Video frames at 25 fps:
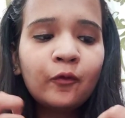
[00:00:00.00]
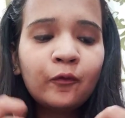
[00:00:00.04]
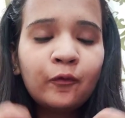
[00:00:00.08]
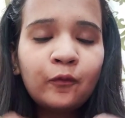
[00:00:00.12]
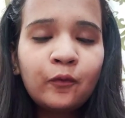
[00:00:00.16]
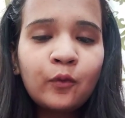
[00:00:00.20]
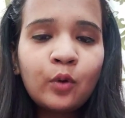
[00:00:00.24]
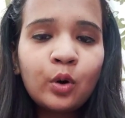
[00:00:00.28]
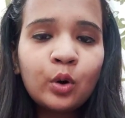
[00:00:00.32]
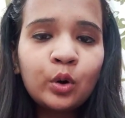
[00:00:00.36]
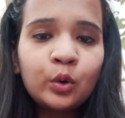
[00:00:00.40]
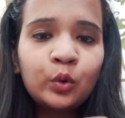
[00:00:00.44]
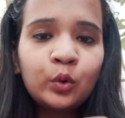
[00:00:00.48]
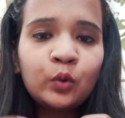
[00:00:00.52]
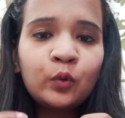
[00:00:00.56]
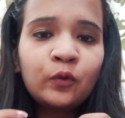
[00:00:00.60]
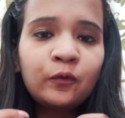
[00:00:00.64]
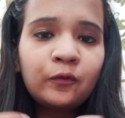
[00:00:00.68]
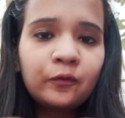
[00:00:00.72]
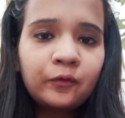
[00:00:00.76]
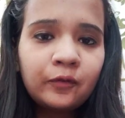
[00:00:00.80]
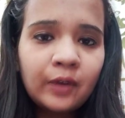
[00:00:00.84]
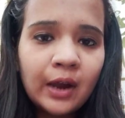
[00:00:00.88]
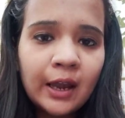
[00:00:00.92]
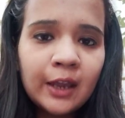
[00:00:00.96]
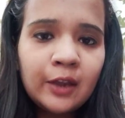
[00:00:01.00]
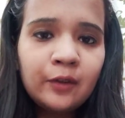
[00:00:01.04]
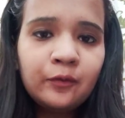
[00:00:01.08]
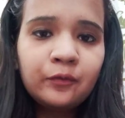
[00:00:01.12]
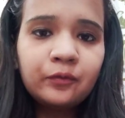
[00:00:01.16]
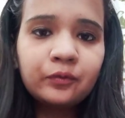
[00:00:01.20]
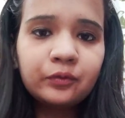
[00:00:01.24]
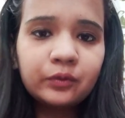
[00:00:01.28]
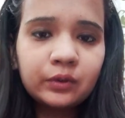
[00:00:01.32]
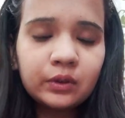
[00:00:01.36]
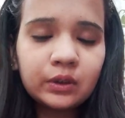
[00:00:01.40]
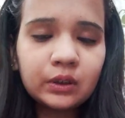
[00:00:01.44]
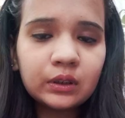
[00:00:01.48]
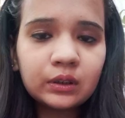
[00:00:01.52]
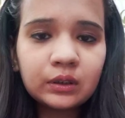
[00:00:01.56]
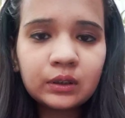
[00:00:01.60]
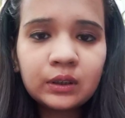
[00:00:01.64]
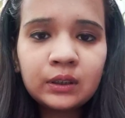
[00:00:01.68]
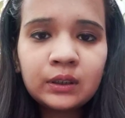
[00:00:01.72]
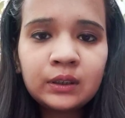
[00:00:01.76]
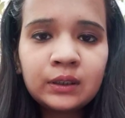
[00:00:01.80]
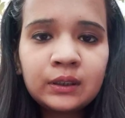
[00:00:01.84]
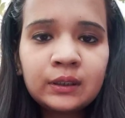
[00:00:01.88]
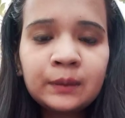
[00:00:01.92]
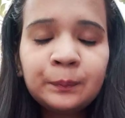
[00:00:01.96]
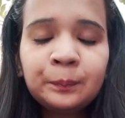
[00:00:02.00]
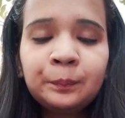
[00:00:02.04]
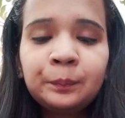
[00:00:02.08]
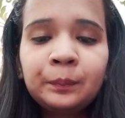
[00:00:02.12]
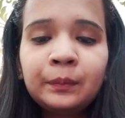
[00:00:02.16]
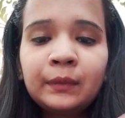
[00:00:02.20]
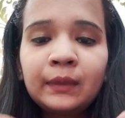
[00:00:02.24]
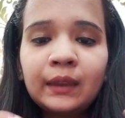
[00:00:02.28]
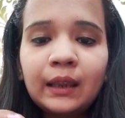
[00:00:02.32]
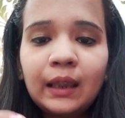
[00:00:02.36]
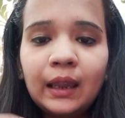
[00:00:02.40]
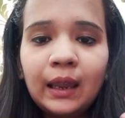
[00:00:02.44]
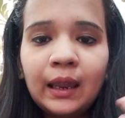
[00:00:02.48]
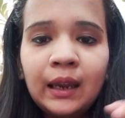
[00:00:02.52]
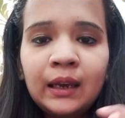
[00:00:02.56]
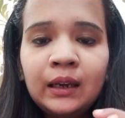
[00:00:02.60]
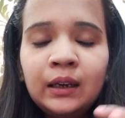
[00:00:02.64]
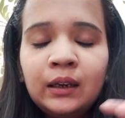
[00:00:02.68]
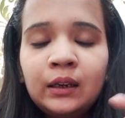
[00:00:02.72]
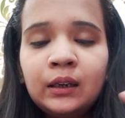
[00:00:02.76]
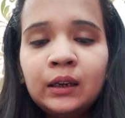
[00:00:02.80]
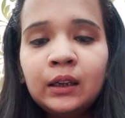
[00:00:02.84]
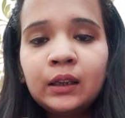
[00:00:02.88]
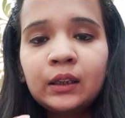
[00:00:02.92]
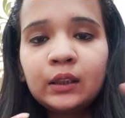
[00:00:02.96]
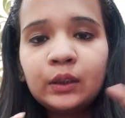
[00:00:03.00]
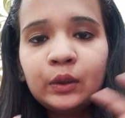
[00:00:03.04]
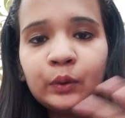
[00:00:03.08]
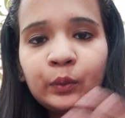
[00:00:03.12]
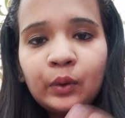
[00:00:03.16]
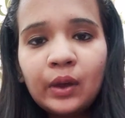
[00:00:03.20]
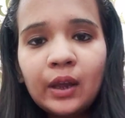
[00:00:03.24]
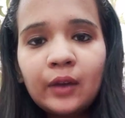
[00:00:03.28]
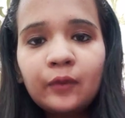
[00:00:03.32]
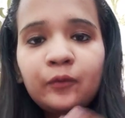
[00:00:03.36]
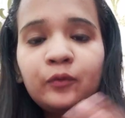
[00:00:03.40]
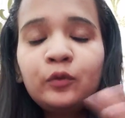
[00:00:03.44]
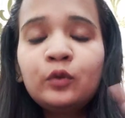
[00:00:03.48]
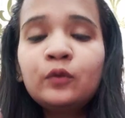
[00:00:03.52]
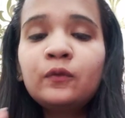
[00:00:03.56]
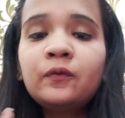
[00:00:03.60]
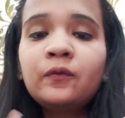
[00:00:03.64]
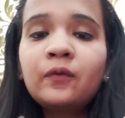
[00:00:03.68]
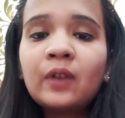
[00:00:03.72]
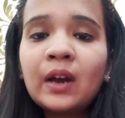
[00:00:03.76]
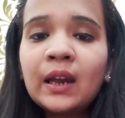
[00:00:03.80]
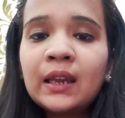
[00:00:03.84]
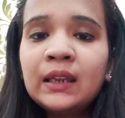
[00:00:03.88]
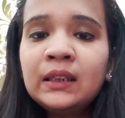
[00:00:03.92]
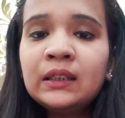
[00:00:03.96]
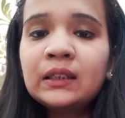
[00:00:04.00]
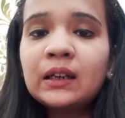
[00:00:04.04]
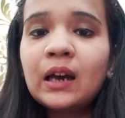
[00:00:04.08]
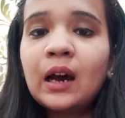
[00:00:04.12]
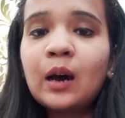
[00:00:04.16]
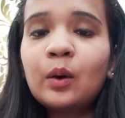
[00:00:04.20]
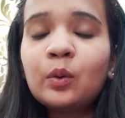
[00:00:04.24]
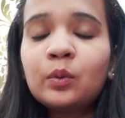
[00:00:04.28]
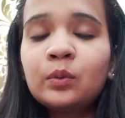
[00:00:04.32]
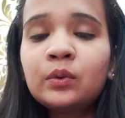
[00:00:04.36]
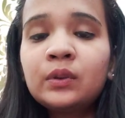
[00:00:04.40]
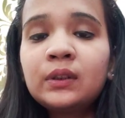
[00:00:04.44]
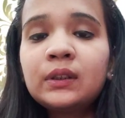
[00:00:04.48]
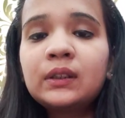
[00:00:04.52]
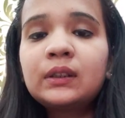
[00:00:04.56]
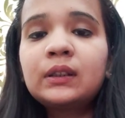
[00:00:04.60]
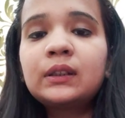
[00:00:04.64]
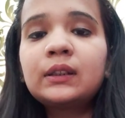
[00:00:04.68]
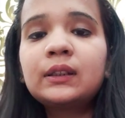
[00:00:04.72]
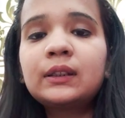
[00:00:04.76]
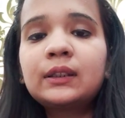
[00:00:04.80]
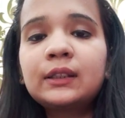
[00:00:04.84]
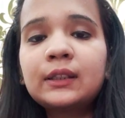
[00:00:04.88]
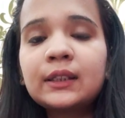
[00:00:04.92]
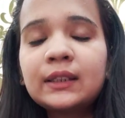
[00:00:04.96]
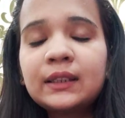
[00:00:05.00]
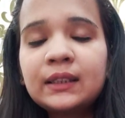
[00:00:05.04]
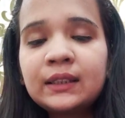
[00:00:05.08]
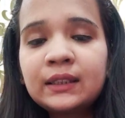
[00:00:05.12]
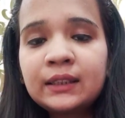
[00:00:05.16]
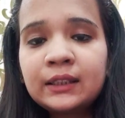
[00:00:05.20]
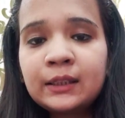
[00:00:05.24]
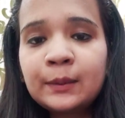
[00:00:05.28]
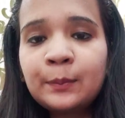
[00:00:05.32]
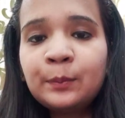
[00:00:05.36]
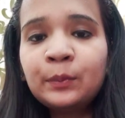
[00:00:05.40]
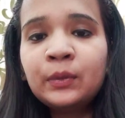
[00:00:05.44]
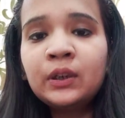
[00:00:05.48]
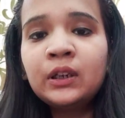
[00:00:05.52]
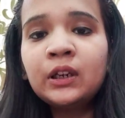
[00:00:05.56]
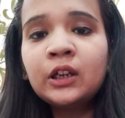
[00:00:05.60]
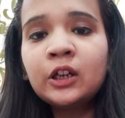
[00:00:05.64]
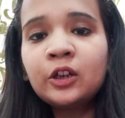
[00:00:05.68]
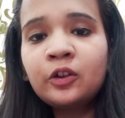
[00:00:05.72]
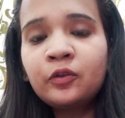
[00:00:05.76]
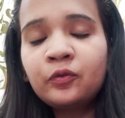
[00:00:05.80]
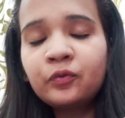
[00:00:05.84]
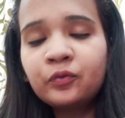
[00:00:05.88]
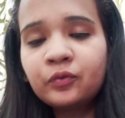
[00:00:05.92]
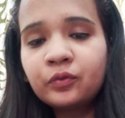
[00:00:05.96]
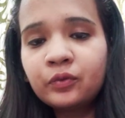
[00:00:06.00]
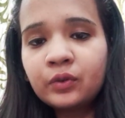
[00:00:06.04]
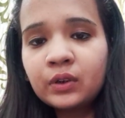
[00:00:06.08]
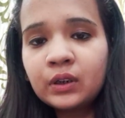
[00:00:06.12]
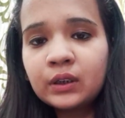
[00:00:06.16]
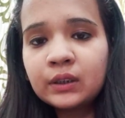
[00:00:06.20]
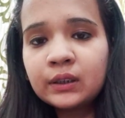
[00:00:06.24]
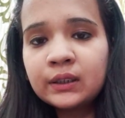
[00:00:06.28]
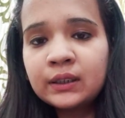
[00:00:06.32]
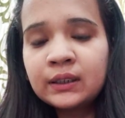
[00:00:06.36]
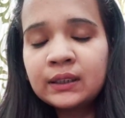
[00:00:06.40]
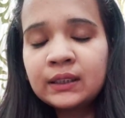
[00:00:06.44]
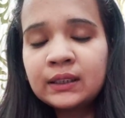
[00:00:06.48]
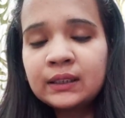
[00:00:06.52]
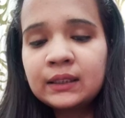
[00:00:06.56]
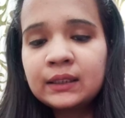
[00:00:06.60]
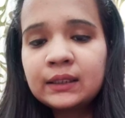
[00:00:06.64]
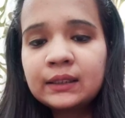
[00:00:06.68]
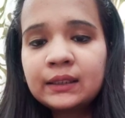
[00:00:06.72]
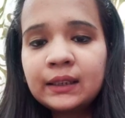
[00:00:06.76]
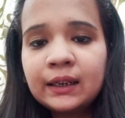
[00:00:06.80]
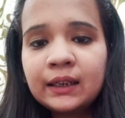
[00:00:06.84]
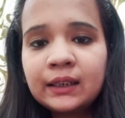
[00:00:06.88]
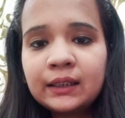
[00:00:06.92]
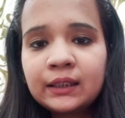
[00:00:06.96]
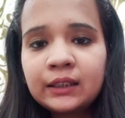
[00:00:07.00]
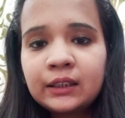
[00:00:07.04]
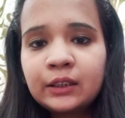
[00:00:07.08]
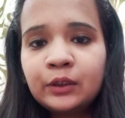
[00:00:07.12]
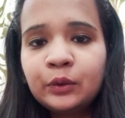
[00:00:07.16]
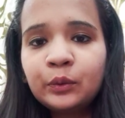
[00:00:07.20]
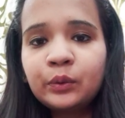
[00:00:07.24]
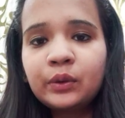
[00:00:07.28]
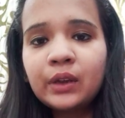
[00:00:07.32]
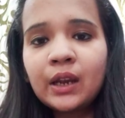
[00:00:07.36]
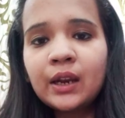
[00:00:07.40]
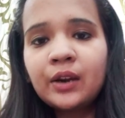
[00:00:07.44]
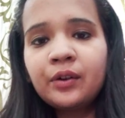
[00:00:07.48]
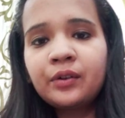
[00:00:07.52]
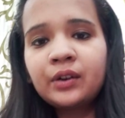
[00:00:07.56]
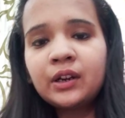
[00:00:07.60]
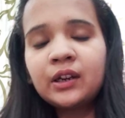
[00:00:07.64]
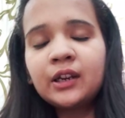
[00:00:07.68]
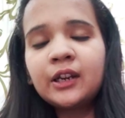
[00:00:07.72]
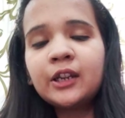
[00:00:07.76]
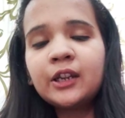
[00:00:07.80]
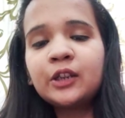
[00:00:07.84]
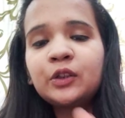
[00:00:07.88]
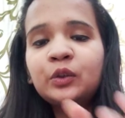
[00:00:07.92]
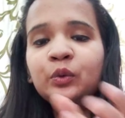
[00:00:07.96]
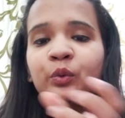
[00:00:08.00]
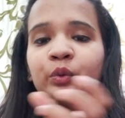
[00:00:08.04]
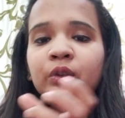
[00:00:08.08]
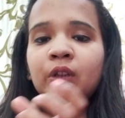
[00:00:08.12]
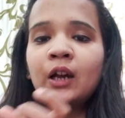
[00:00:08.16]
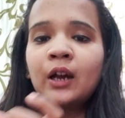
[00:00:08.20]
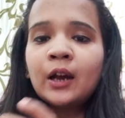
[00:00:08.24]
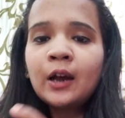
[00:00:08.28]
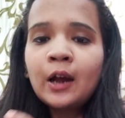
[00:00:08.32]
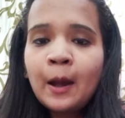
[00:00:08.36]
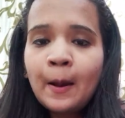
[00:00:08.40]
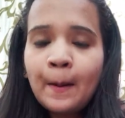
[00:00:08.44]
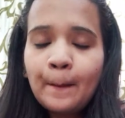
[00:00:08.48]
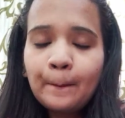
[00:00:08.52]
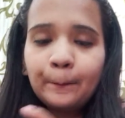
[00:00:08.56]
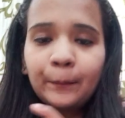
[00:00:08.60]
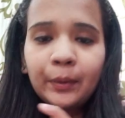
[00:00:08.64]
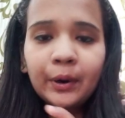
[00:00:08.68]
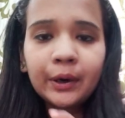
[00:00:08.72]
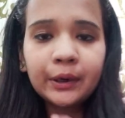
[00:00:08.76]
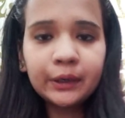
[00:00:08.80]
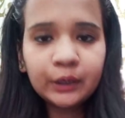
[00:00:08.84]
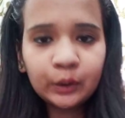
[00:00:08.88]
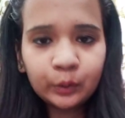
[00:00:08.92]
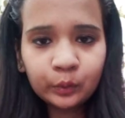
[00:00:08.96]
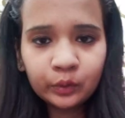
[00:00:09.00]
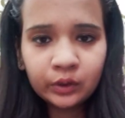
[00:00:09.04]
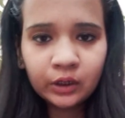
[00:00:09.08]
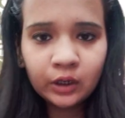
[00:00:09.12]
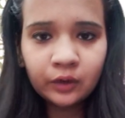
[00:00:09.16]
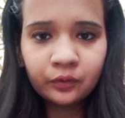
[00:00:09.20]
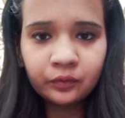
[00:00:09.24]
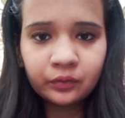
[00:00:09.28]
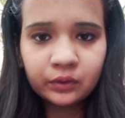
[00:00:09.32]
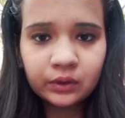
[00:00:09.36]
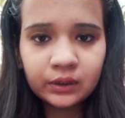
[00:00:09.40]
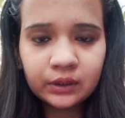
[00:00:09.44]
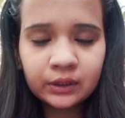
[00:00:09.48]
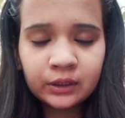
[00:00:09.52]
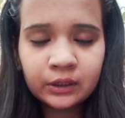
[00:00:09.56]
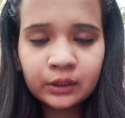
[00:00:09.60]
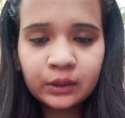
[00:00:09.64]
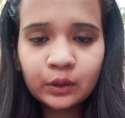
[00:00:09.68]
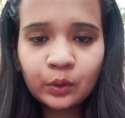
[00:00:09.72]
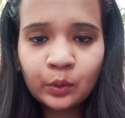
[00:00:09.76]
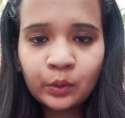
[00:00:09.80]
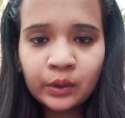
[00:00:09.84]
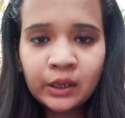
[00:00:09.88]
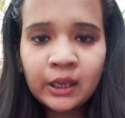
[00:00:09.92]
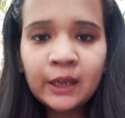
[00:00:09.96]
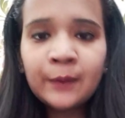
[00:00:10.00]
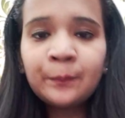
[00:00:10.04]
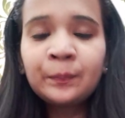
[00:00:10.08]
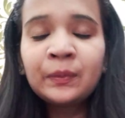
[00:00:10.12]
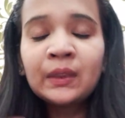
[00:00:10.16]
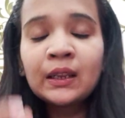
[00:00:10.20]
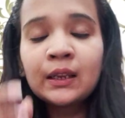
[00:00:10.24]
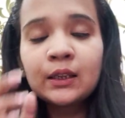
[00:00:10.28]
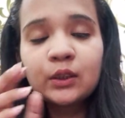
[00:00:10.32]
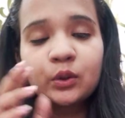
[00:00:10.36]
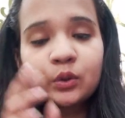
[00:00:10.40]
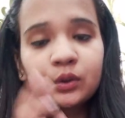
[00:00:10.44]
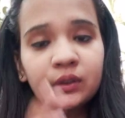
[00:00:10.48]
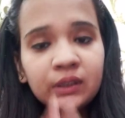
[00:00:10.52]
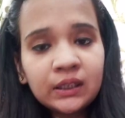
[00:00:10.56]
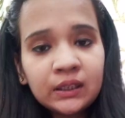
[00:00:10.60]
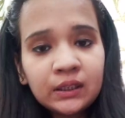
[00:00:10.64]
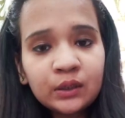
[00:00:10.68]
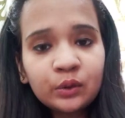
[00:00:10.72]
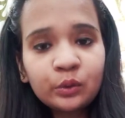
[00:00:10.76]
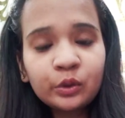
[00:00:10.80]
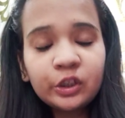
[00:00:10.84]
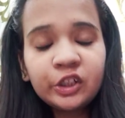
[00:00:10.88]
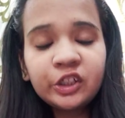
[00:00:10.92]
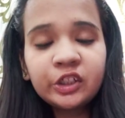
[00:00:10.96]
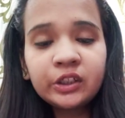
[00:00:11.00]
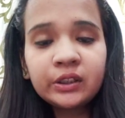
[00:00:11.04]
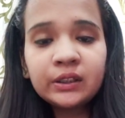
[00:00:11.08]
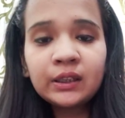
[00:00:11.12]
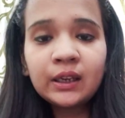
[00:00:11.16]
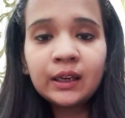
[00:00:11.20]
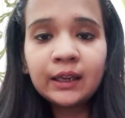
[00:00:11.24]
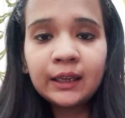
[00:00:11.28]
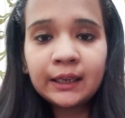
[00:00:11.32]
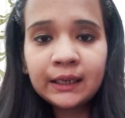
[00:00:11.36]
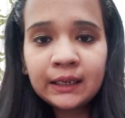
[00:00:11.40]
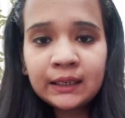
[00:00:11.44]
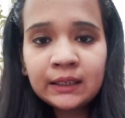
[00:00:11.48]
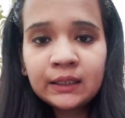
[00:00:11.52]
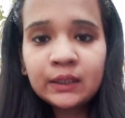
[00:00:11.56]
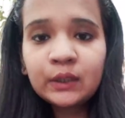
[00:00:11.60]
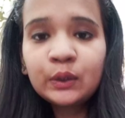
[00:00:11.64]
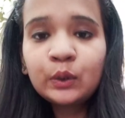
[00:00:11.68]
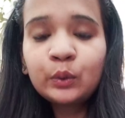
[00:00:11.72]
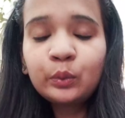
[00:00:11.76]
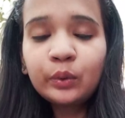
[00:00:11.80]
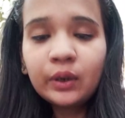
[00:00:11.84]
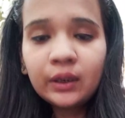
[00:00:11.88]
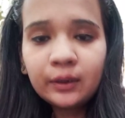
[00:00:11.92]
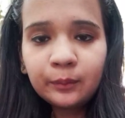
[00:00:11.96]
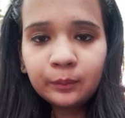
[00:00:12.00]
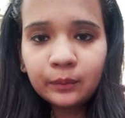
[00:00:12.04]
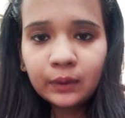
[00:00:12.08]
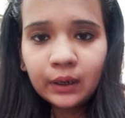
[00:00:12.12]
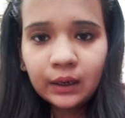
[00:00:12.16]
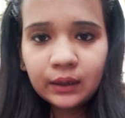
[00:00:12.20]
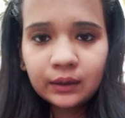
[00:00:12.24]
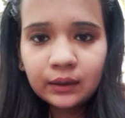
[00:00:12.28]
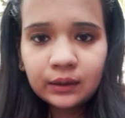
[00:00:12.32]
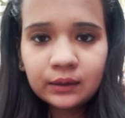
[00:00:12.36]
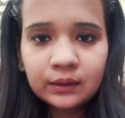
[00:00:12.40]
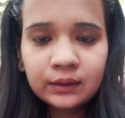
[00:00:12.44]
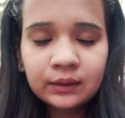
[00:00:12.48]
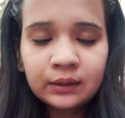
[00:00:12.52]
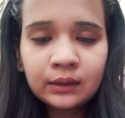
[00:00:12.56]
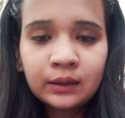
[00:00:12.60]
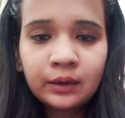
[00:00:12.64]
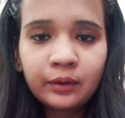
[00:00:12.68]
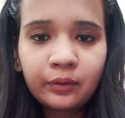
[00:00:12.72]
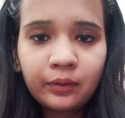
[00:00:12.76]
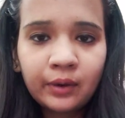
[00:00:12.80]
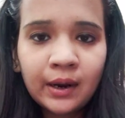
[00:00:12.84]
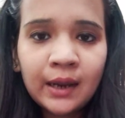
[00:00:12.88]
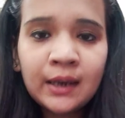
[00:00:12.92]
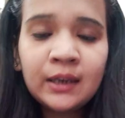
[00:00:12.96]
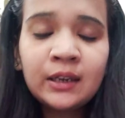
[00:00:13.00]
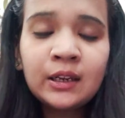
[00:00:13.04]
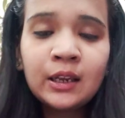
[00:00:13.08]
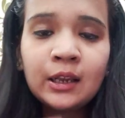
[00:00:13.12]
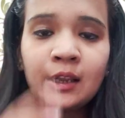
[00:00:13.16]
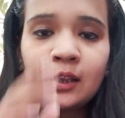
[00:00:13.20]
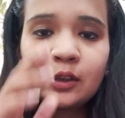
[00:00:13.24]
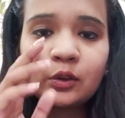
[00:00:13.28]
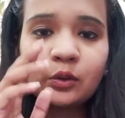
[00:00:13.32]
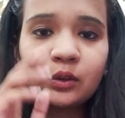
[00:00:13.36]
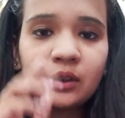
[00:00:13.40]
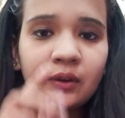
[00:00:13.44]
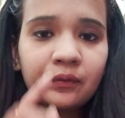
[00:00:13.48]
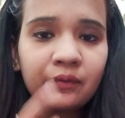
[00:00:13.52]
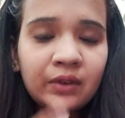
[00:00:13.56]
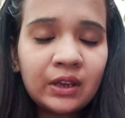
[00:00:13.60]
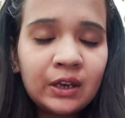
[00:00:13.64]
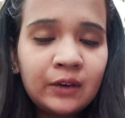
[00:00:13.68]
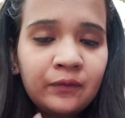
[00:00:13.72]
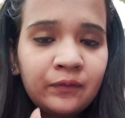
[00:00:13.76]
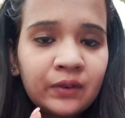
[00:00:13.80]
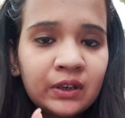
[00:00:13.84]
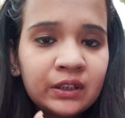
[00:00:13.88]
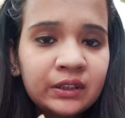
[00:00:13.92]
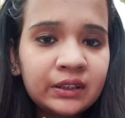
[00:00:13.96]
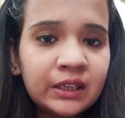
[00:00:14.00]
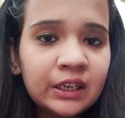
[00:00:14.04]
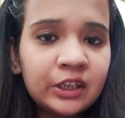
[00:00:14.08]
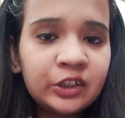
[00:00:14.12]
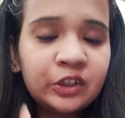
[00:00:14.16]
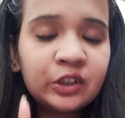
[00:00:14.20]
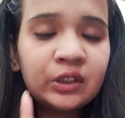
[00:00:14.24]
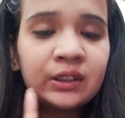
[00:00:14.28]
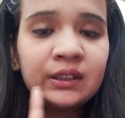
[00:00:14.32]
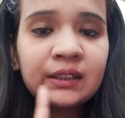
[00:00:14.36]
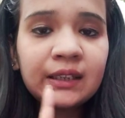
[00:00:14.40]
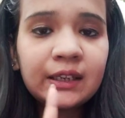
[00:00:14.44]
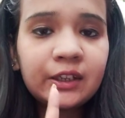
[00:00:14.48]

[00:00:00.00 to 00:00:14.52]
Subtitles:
4 to 5 words, and you have to find out the similar words that you can relate to the particular words. Okay, so this question carries 12 marks, right? So the very first section